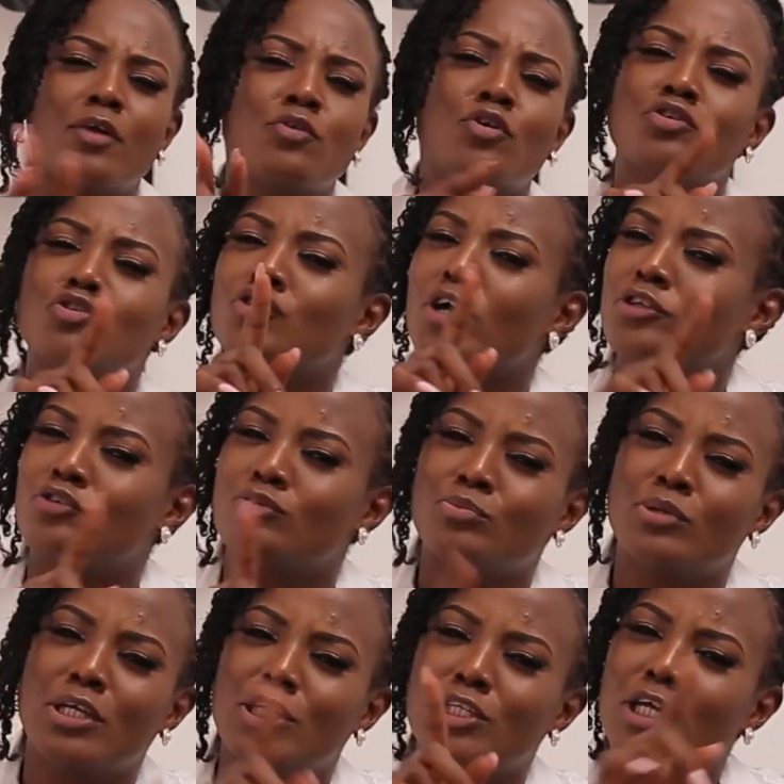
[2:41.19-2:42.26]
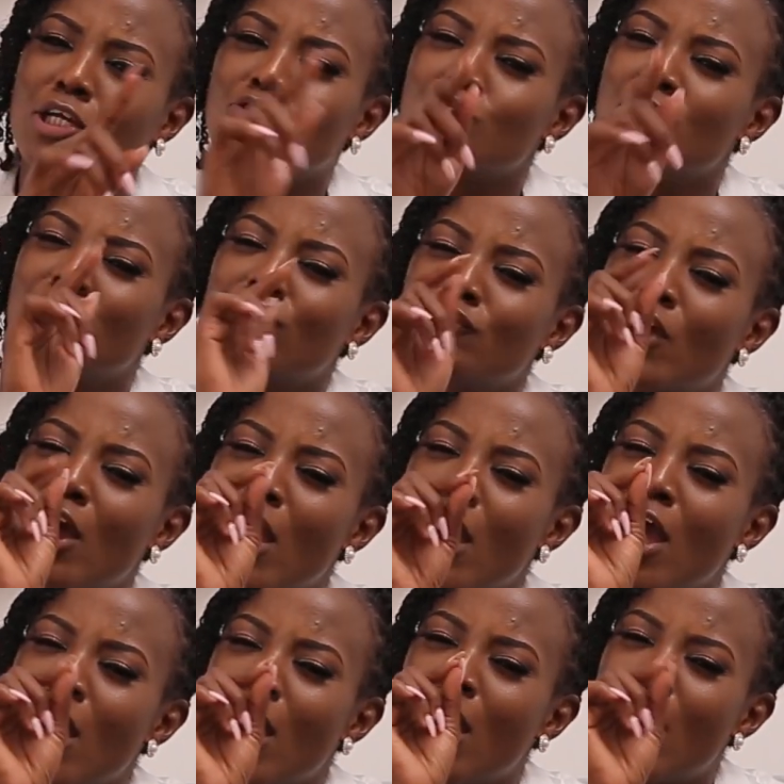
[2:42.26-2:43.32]
Don't judge me. Judge me
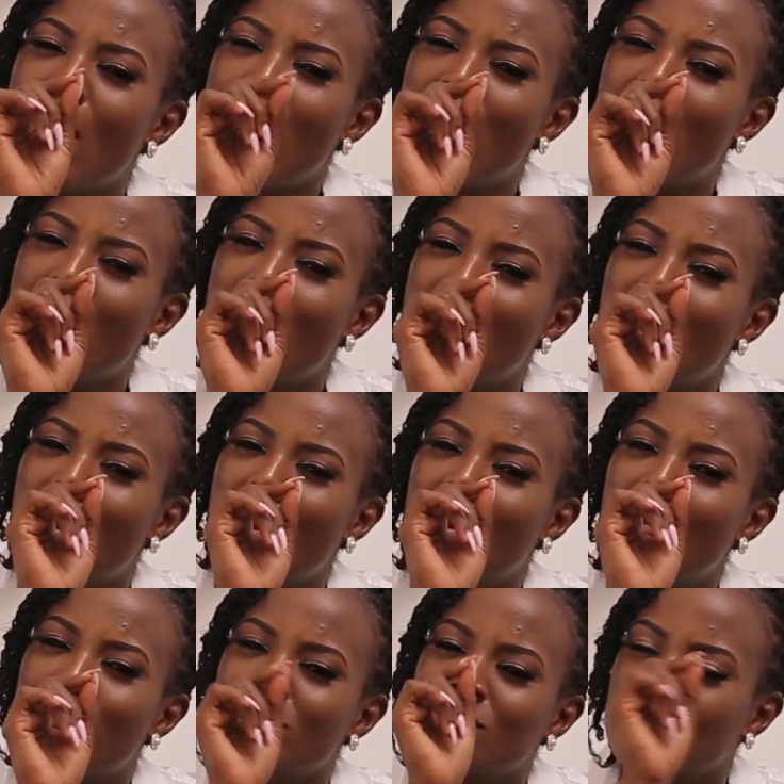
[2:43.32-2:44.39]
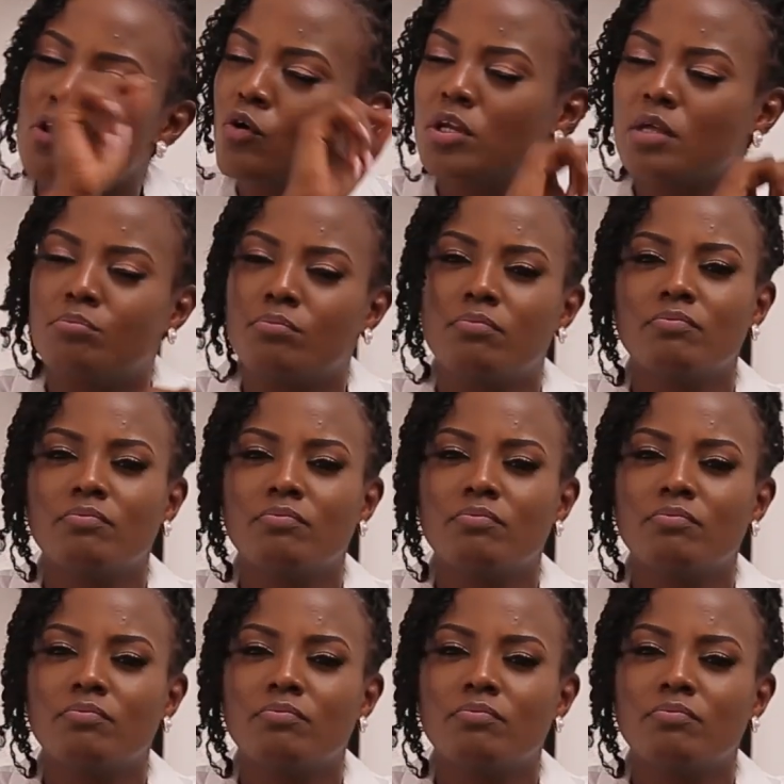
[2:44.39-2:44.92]
very slowly.